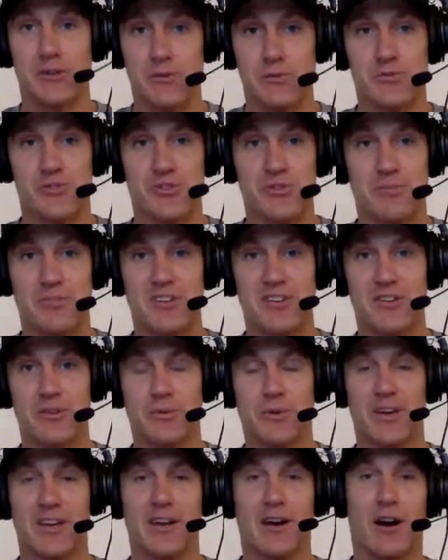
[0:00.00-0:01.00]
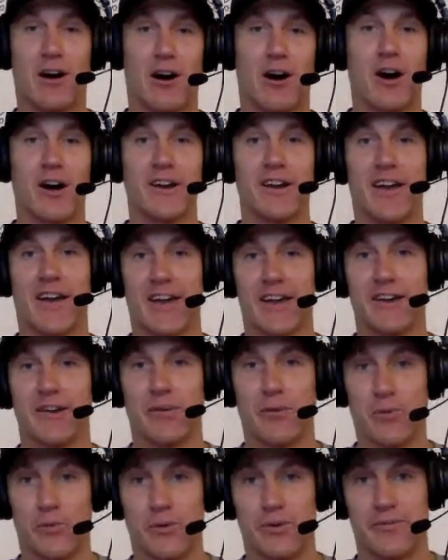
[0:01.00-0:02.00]
you should be doing on
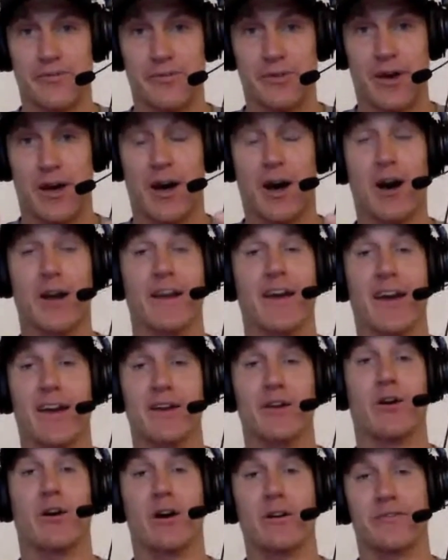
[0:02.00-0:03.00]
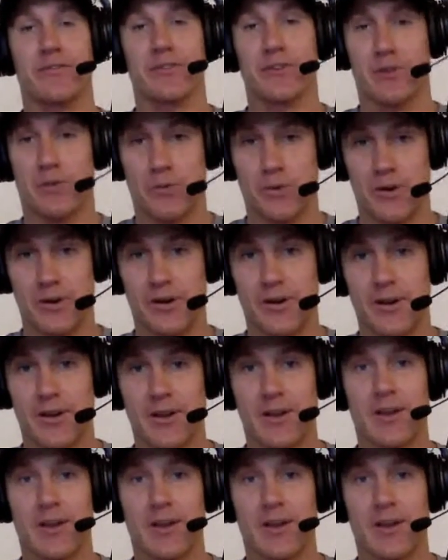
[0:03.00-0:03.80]
and off the court.